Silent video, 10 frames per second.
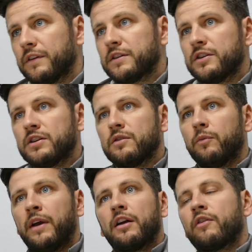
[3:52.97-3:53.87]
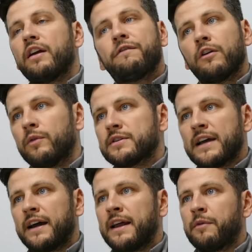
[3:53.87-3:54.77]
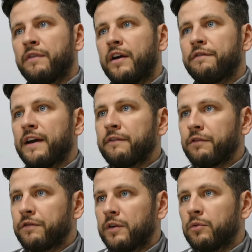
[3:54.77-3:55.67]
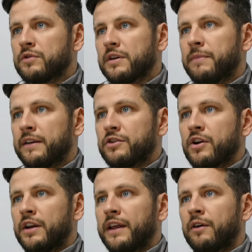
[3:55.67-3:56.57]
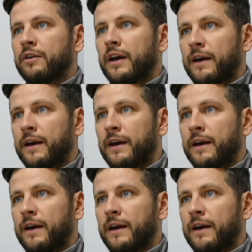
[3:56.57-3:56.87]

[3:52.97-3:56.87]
Listen, we had a great following Saturday, and we're very thankful for the ones that made the journey down.